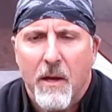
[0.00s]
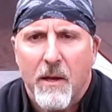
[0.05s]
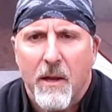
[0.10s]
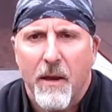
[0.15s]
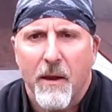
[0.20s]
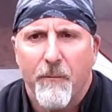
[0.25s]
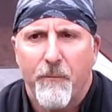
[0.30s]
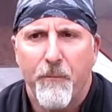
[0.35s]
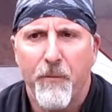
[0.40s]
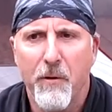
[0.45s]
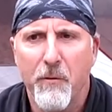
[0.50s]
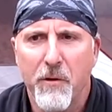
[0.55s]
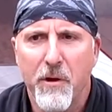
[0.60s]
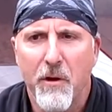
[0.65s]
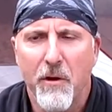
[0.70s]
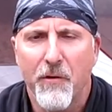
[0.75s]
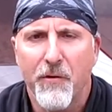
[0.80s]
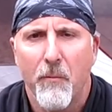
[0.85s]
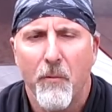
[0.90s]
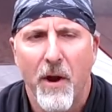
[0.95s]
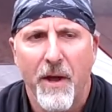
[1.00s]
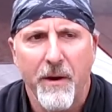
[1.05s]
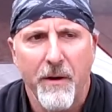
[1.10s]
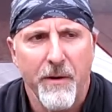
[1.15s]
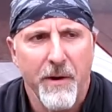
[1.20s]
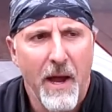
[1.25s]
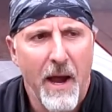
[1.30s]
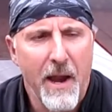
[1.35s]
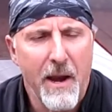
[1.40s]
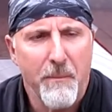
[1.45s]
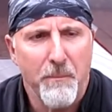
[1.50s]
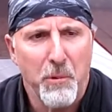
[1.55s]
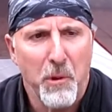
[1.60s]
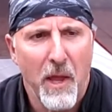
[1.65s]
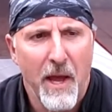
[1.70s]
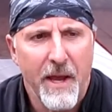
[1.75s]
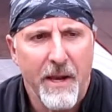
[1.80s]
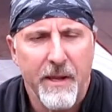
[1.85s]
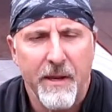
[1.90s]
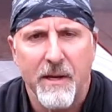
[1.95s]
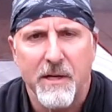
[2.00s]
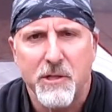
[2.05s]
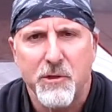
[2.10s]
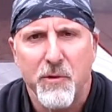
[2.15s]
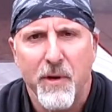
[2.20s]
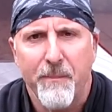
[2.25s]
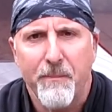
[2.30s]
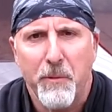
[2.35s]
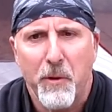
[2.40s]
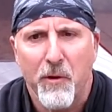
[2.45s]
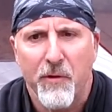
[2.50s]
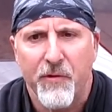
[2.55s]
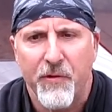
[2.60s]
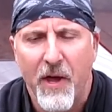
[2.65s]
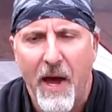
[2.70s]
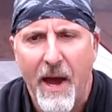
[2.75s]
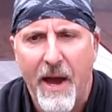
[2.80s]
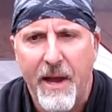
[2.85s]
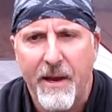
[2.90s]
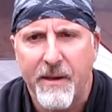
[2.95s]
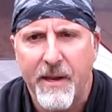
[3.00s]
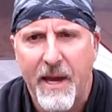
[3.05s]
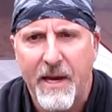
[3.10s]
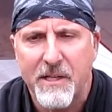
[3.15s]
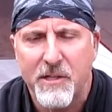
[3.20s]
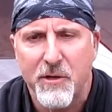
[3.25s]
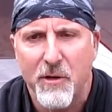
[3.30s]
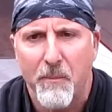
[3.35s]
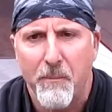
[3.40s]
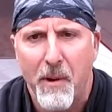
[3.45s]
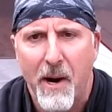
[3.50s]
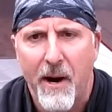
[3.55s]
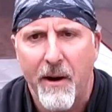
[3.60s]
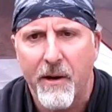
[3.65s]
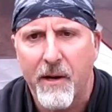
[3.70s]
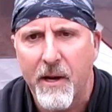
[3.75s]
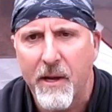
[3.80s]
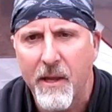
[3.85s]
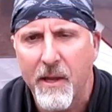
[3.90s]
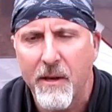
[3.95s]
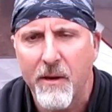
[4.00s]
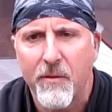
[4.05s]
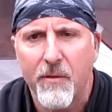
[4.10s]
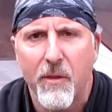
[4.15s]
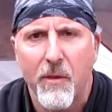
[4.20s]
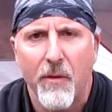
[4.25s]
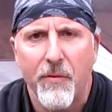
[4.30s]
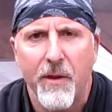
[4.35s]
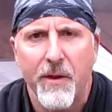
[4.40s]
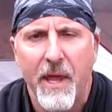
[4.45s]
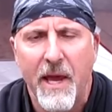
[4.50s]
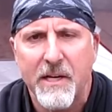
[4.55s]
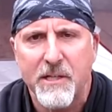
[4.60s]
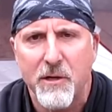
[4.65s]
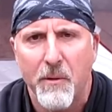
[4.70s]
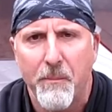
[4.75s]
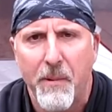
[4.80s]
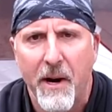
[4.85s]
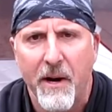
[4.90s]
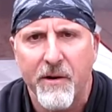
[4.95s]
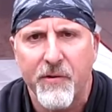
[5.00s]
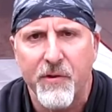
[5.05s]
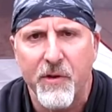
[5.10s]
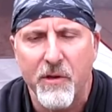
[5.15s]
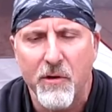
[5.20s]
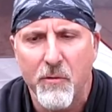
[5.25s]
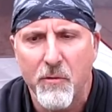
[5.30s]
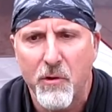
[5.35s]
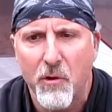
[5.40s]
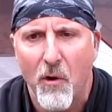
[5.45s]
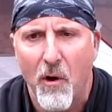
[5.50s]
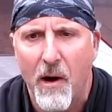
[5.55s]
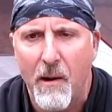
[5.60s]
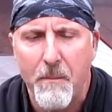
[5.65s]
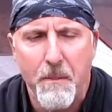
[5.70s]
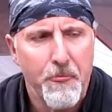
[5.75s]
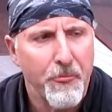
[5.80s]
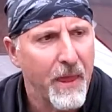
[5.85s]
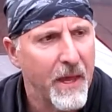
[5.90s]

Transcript: In a few years, Runner and I are planning a trip to Zion National Park and then the national parks in Utah.